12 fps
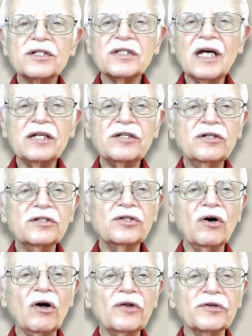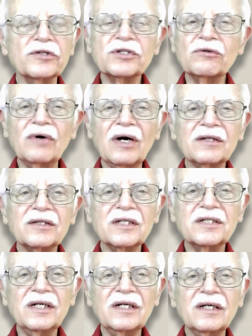statues and altars throughout the
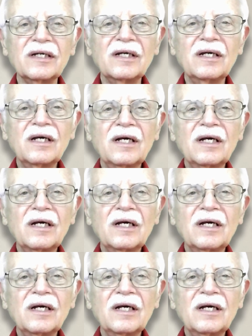city.